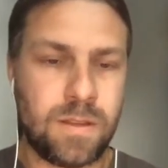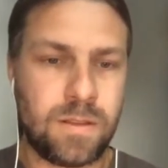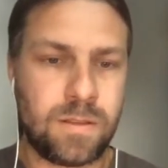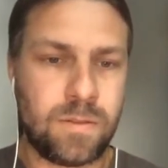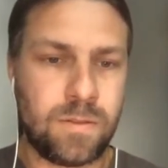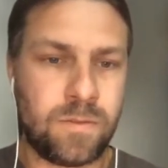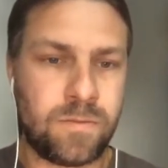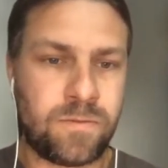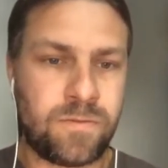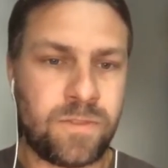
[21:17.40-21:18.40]
So
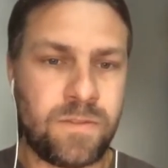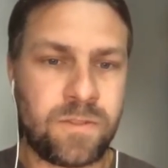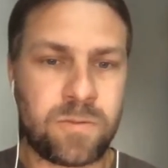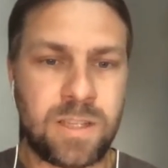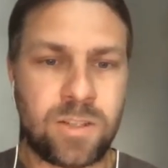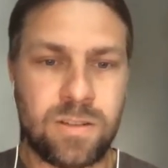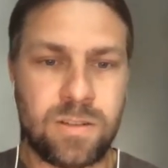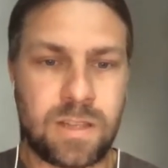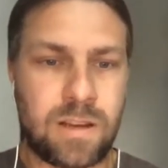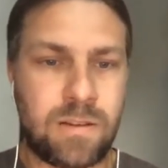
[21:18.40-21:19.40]
fifth question
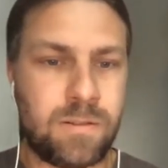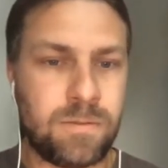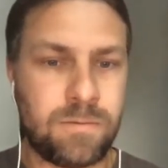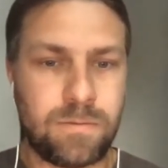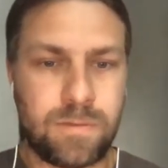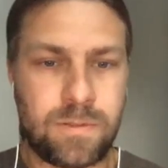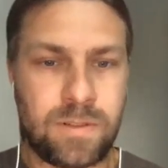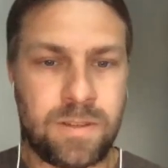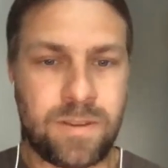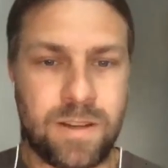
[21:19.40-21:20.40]
is how to
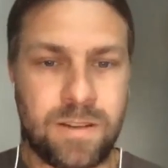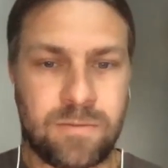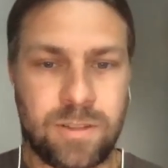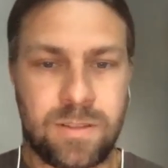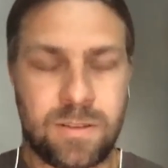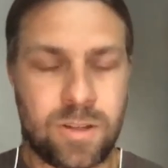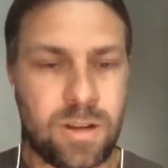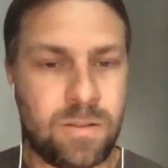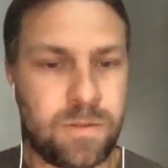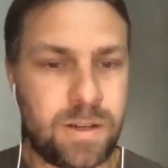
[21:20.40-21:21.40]
define research
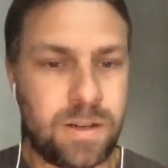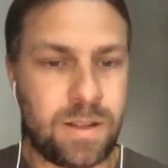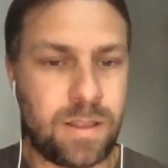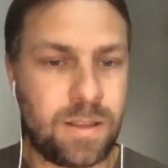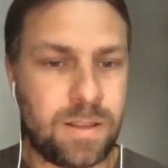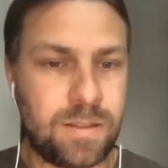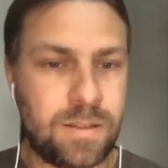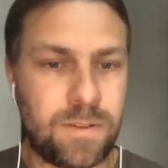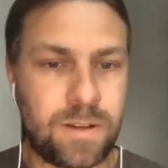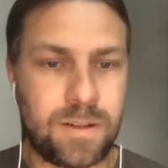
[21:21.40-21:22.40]
hardware, and I think that's a
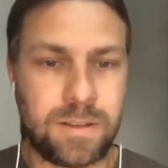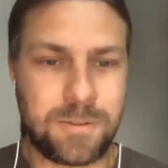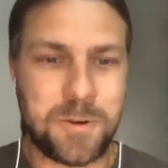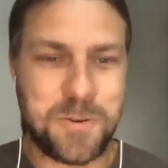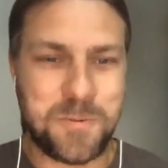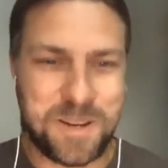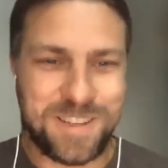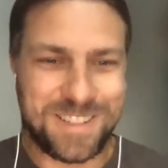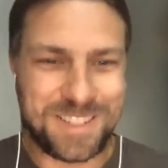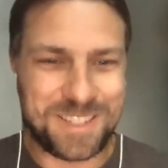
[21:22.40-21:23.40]
very good one.
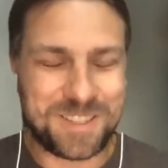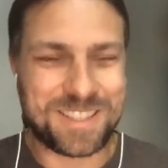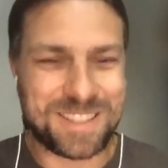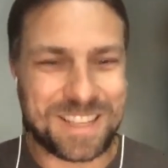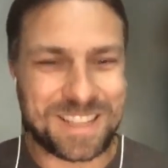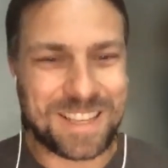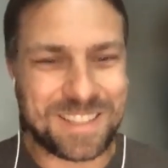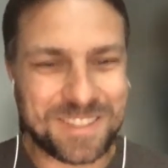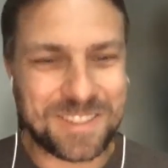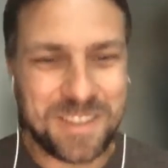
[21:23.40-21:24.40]

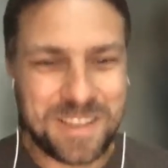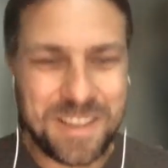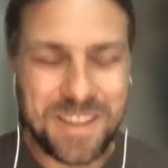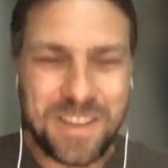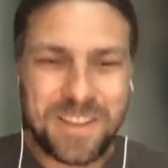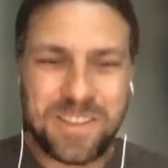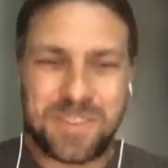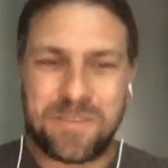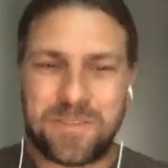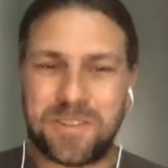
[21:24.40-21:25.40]
That's the
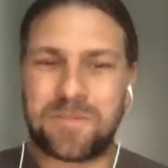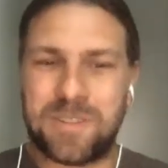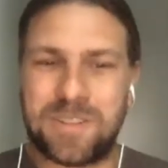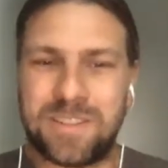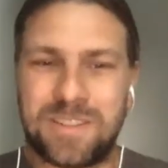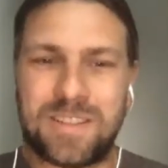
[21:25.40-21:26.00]
first one.